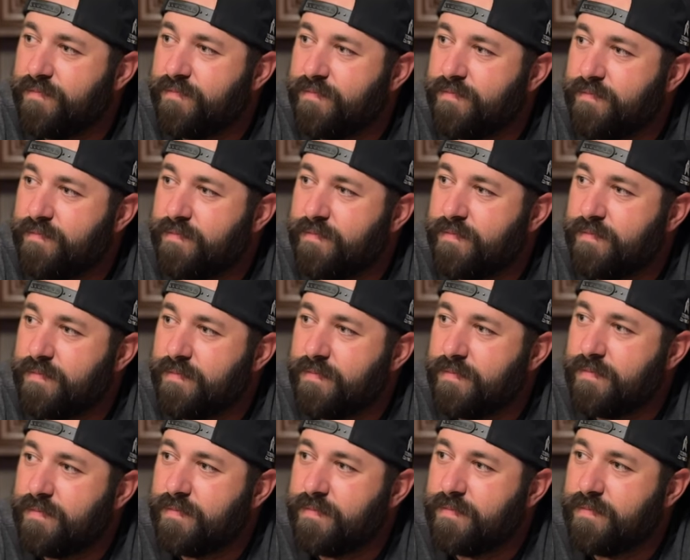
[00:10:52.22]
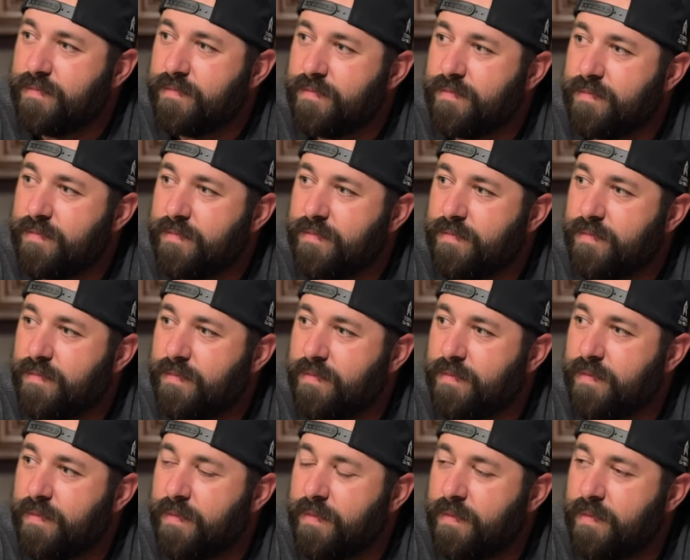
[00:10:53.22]
but the one
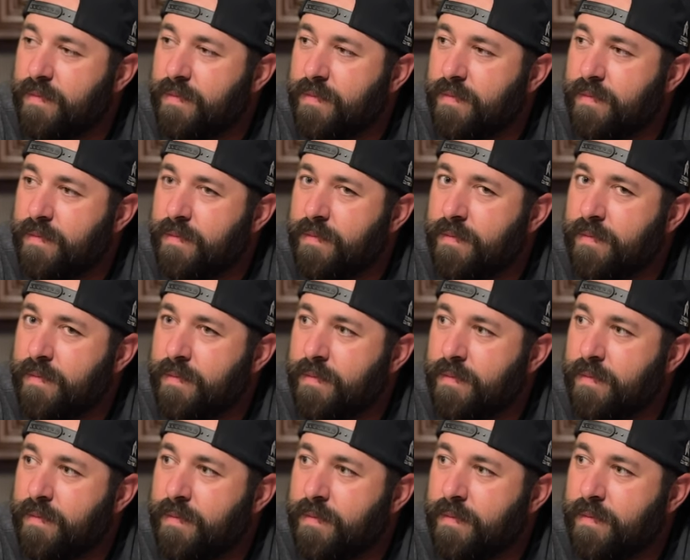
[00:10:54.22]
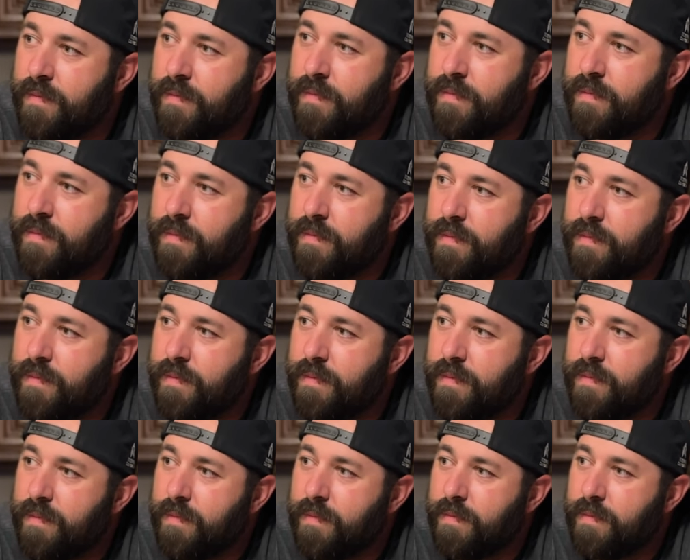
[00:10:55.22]
at Trader Sam's is sweeter.
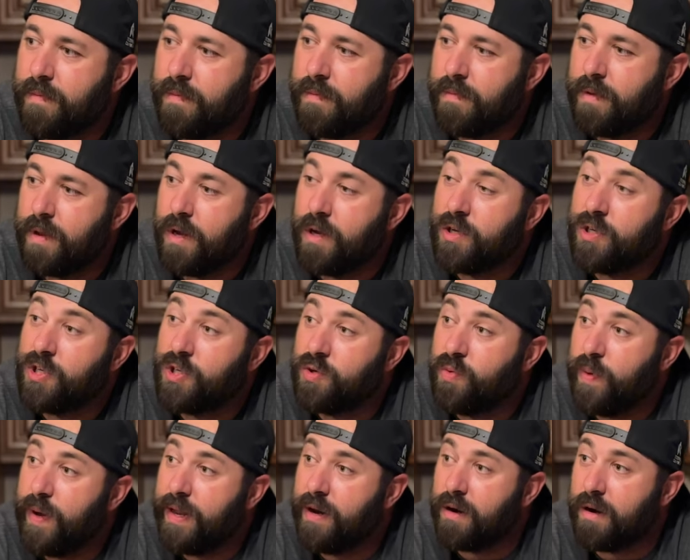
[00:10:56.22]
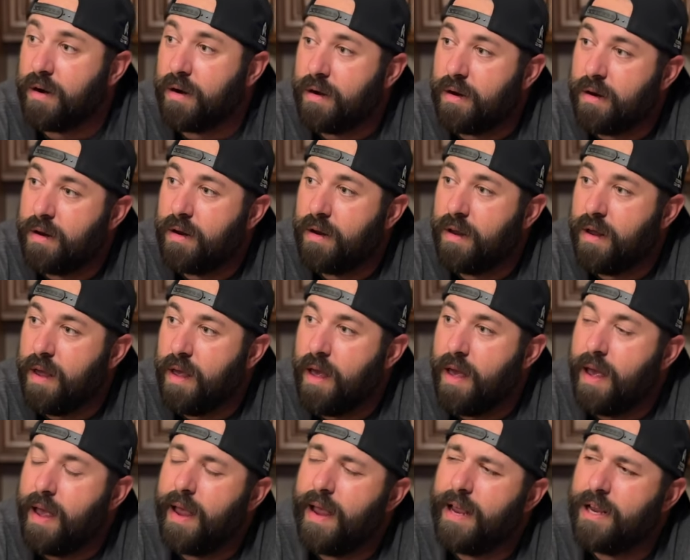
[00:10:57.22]
Sweeter. Sweeter.
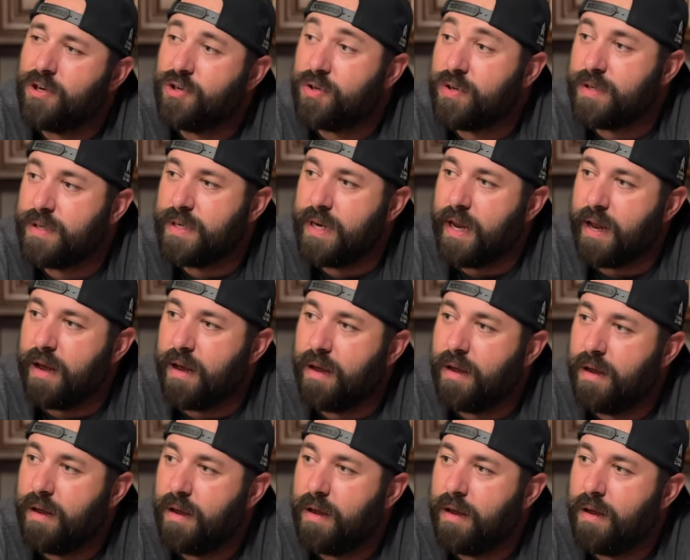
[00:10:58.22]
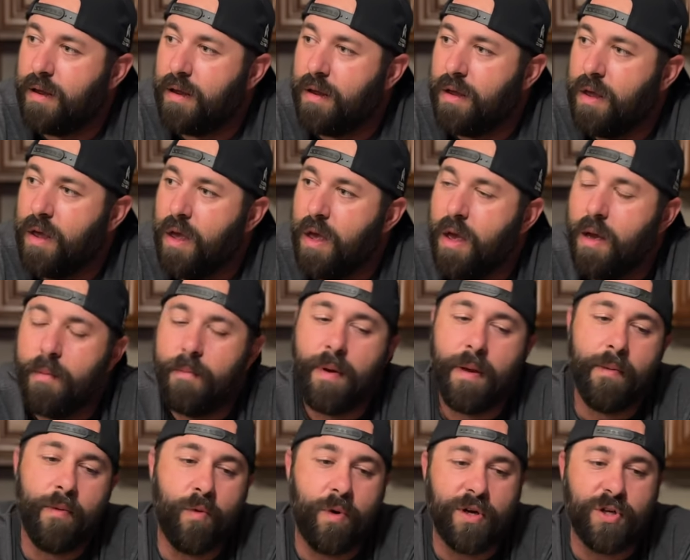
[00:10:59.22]
Interesting.
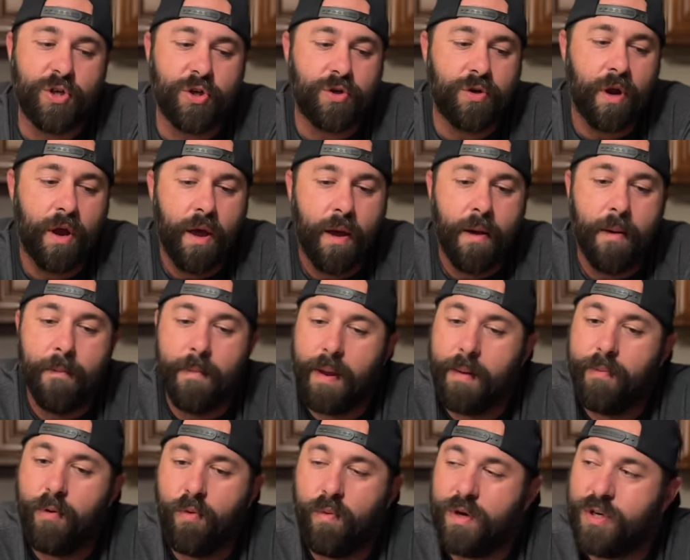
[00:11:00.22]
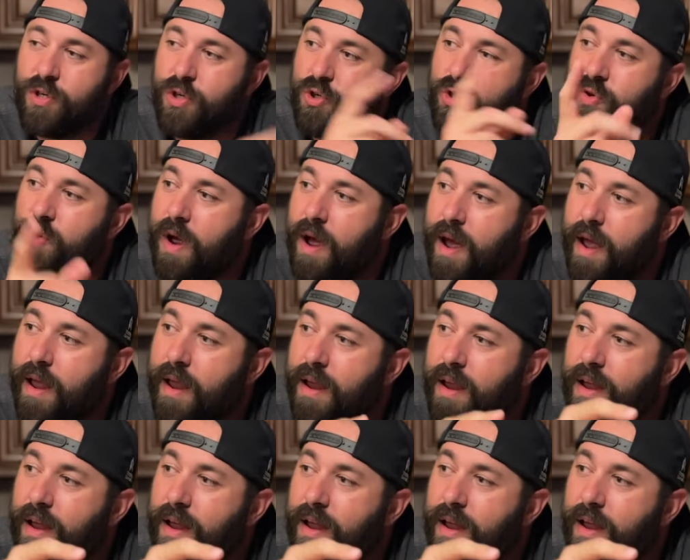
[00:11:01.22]
Maybe yeah, we should is, maybe we should try.